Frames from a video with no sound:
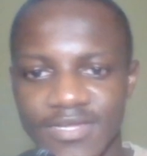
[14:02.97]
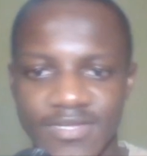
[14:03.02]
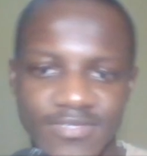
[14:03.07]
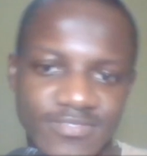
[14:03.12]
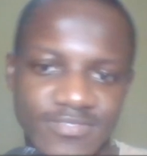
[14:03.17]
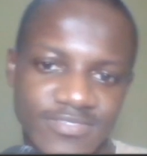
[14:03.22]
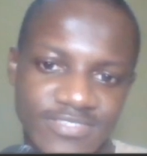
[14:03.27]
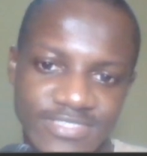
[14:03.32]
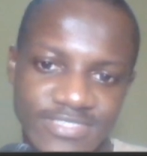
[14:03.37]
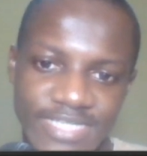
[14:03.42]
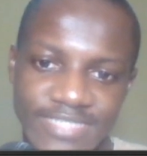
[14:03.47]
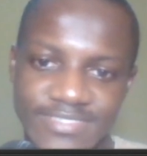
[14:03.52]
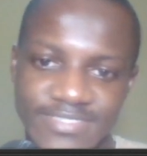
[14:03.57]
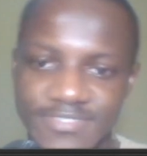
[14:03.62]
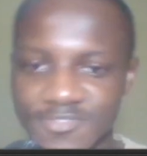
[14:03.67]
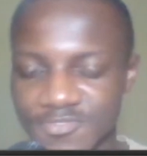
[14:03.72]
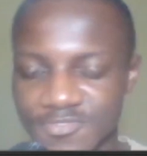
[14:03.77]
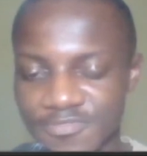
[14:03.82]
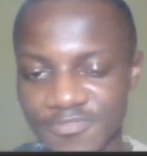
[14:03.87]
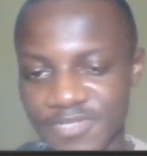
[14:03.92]

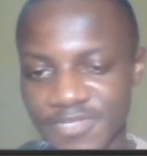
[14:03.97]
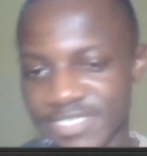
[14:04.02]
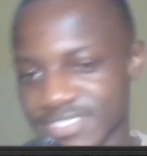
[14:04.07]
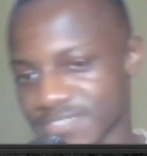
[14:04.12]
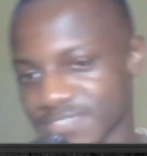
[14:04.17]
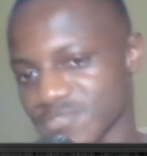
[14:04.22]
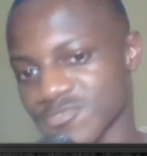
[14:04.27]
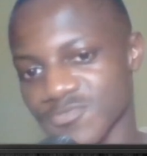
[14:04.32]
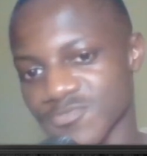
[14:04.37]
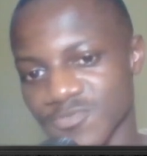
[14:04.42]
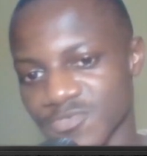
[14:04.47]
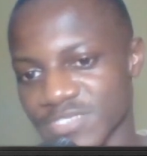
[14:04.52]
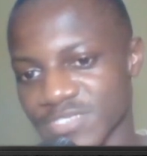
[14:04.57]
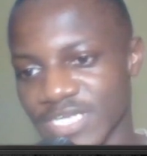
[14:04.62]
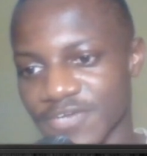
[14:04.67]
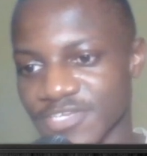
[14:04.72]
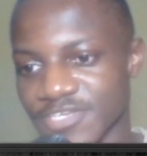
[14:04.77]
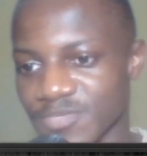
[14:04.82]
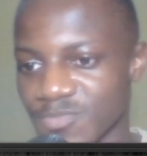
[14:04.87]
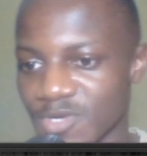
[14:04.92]
starting to threaten to roll
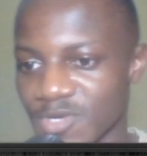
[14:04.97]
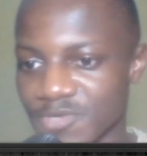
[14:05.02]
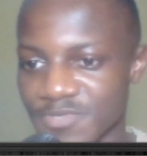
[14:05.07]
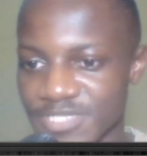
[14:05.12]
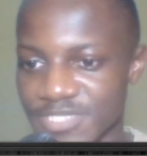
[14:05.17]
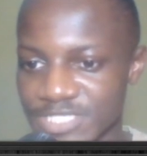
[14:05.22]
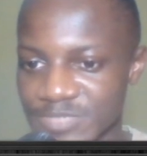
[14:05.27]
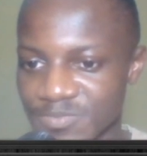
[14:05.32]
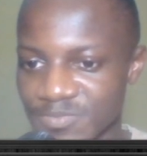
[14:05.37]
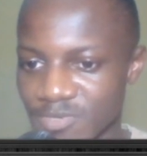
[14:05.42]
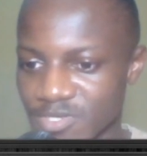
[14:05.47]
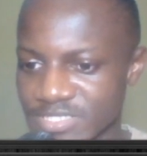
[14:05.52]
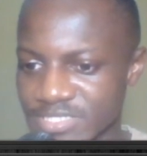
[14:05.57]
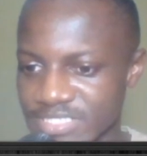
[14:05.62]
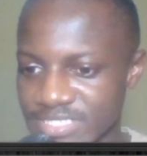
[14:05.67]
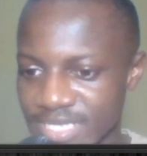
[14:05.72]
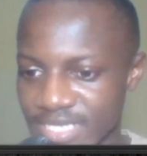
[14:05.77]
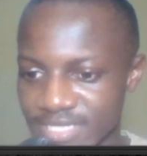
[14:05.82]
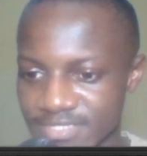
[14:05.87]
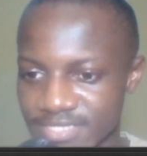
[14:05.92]
down the board with his
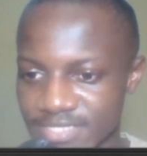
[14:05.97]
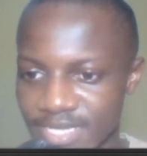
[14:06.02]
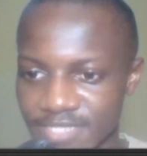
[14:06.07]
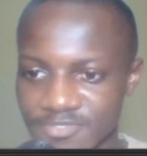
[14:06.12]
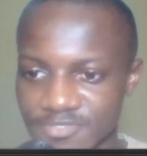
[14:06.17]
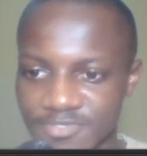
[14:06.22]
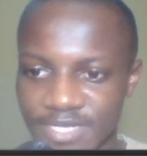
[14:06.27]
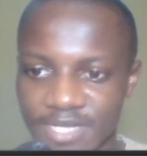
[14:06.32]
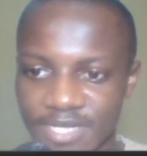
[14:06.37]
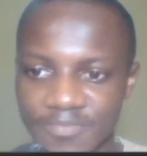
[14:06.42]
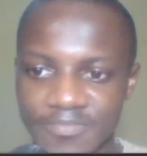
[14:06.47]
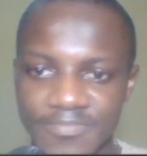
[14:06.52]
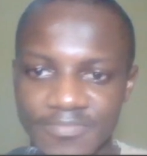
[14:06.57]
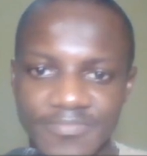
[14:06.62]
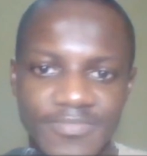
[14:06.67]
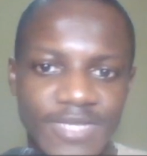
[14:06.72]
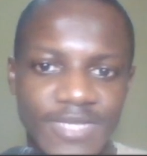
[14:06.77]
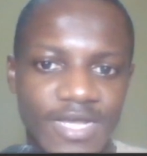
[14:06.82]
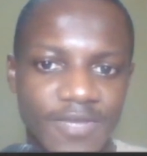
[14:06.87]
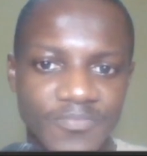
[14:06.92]
pawns. I took him
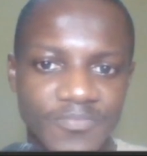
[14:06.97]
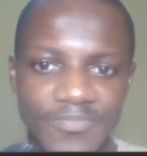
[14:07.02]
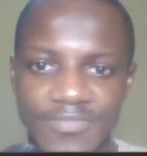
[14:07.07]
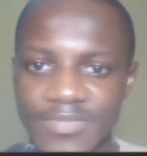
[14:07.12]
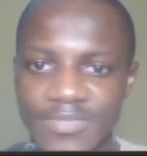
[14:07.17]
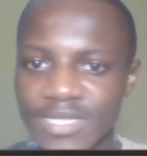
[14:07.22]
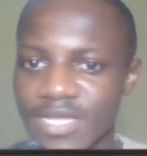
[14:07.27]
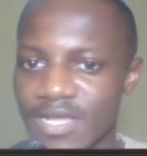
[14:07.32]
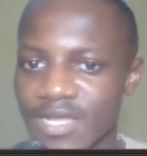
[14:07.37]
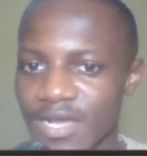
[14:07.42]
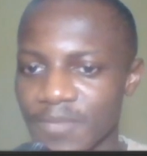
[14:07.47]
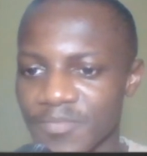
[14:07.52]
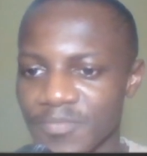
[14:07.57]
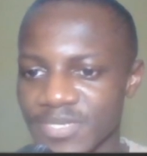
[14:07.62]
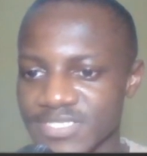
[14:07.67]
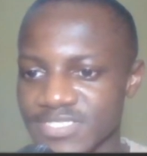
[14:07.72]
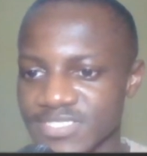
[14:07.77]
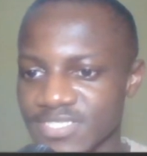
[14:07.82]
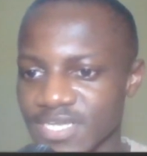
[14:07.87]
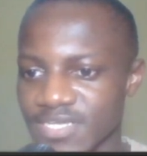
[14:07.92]

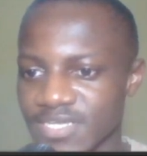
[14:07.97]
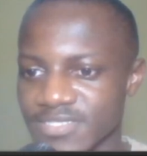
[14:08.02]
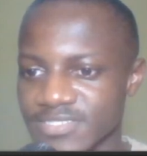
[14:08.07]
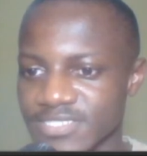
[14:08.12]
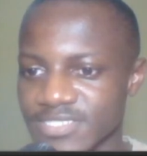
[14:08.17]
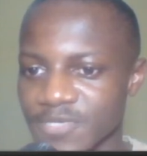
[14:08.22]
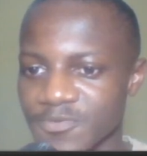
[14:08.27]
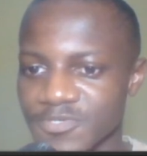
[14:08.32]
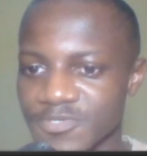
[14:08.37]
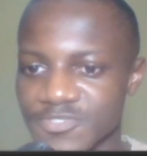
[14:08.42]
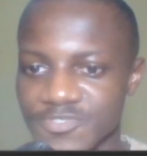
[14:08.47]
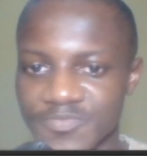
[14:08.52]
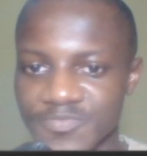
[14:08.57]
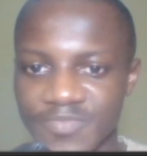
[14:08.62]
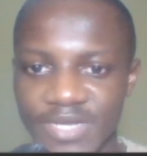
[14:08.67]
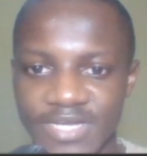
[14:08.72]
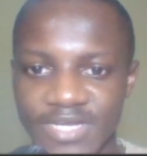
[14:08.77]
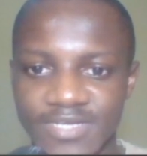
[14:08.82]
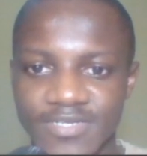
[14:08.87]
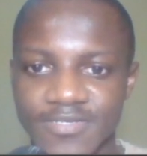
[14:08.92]
passant. The rook took
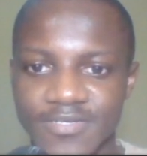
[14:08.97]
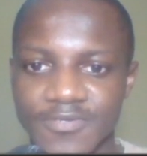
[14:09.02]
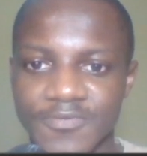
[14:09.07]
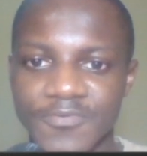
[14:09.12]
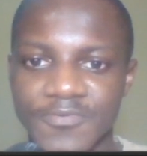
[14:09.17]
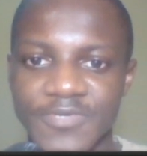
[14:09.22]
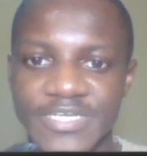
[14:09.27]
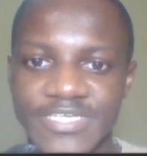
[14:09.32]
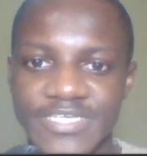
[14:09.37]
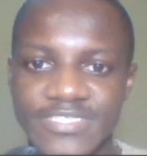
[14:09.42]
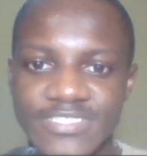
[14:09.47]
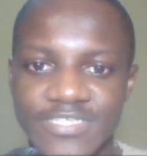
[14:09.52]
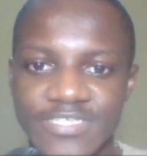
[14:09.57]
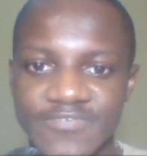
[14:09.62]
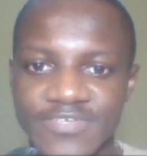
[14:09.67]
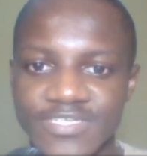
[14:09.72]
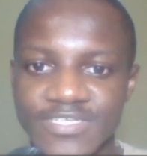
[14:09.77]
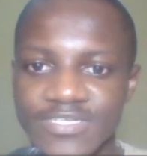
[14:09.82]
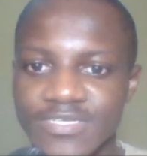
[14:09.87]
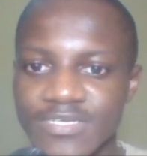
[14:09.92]
back, rook
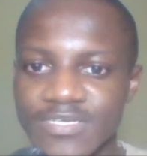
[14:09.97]
e7,